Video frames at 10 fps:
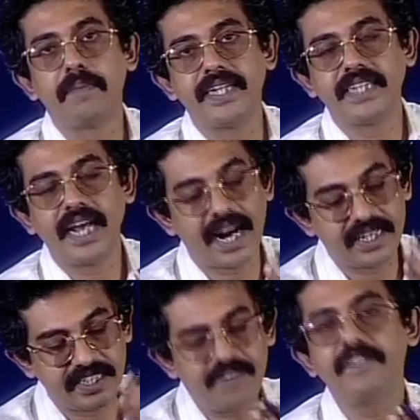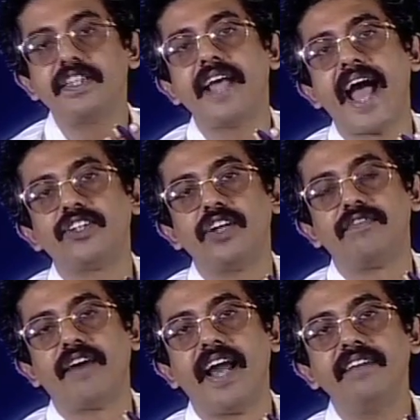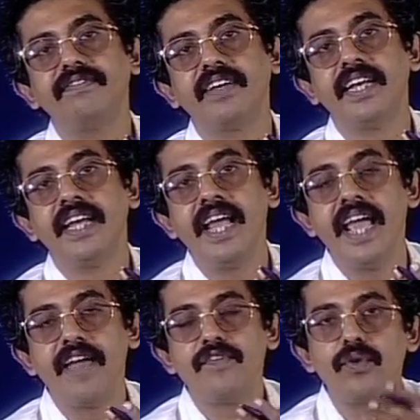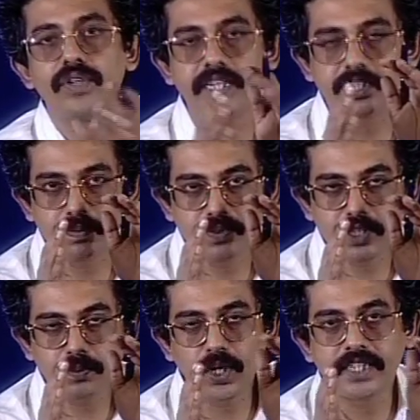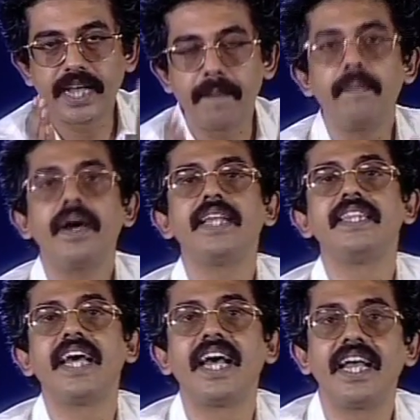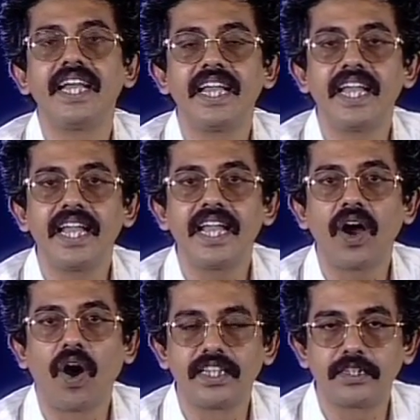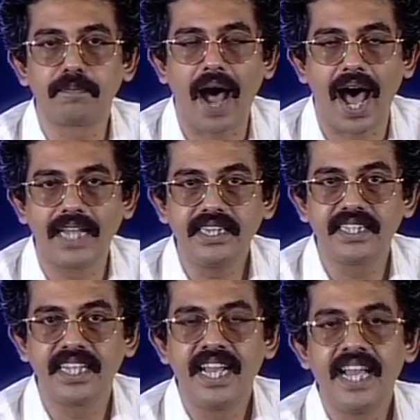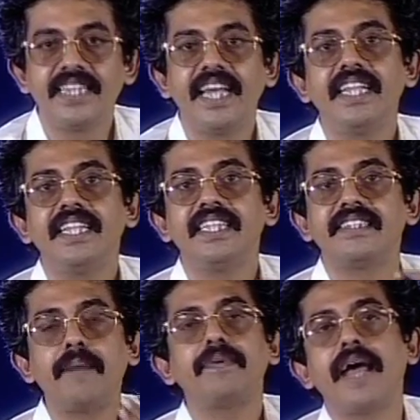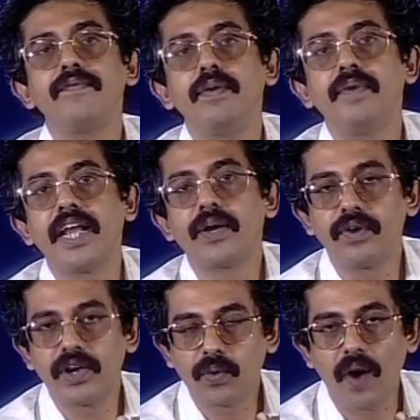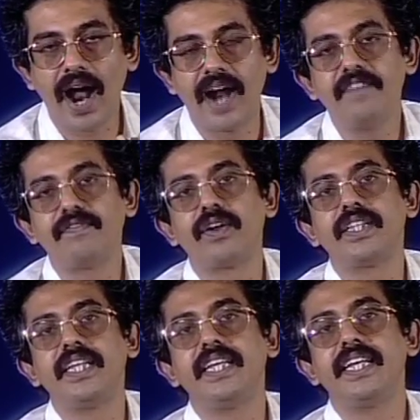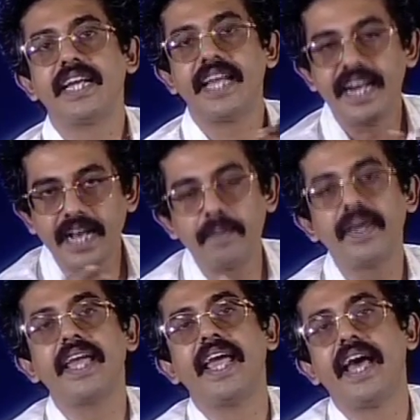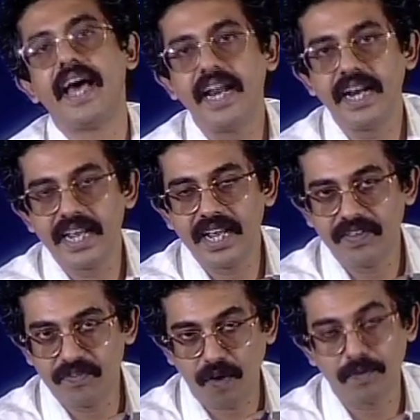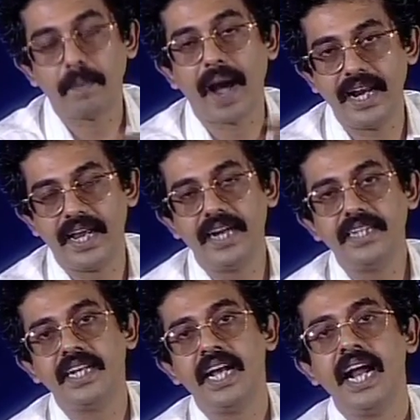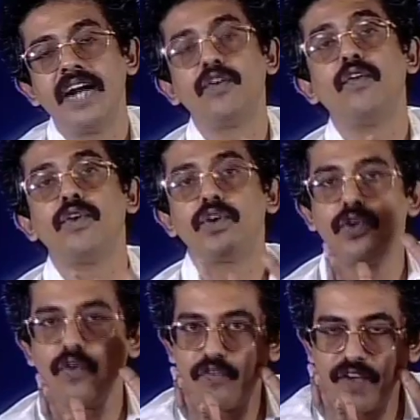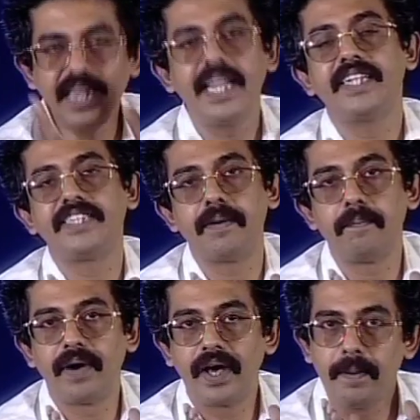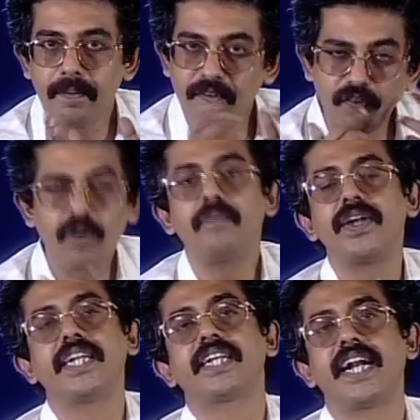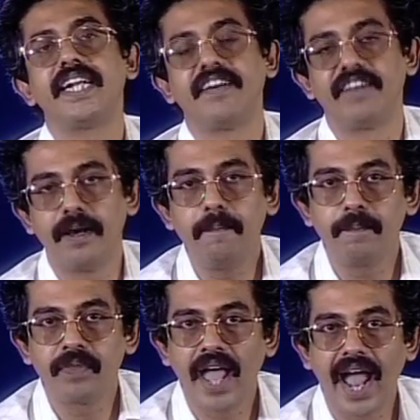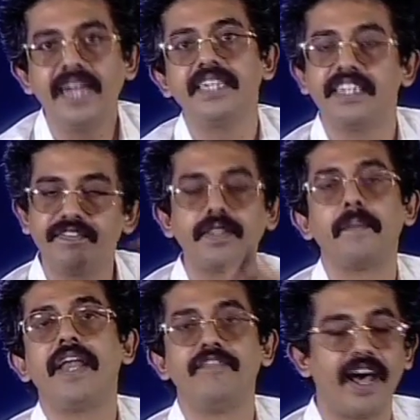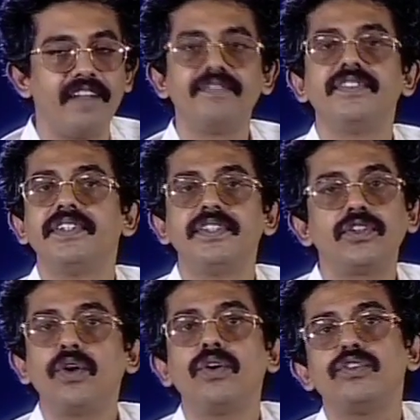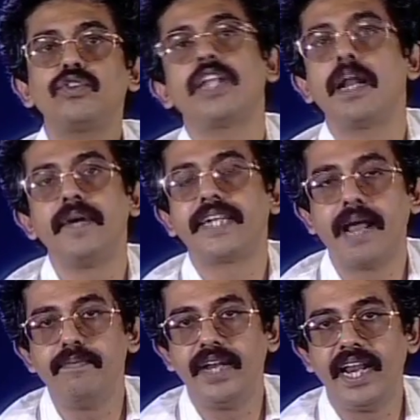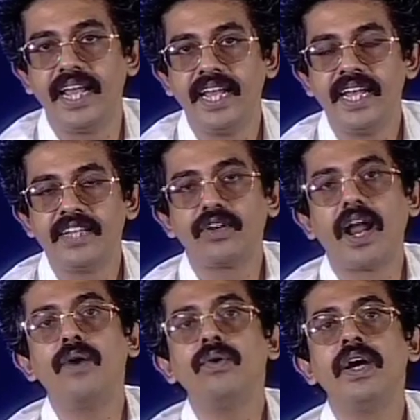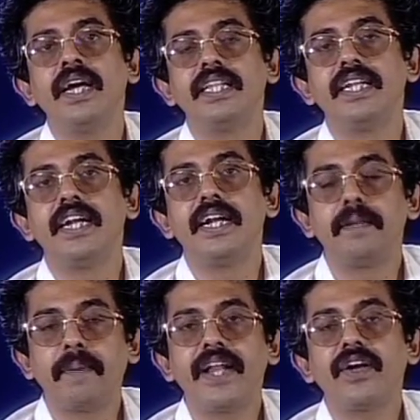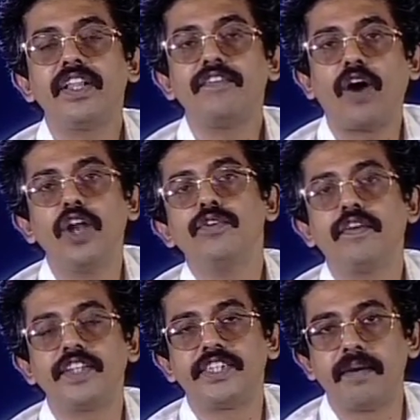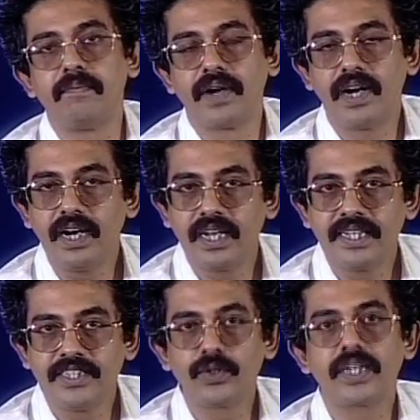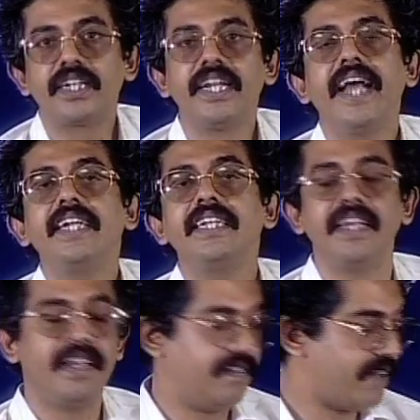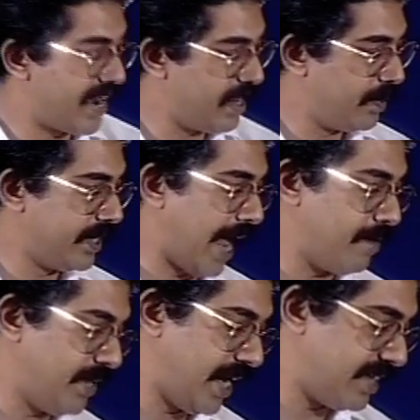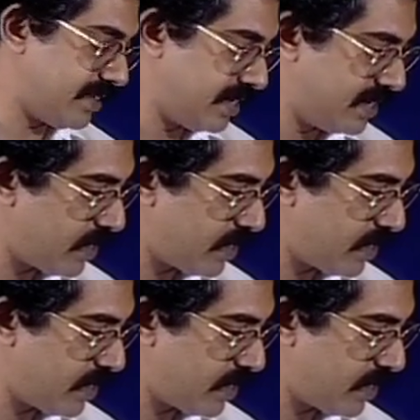pressure and shift the actual valve, if you just put a chamber on its path, then some time will be required for the incoming air from the pilot to fill that chamber before pressure can develop and shift the main valve. So, there will be a time delay. So, now depending on the volume of the chamber, you can create variable time delays. So,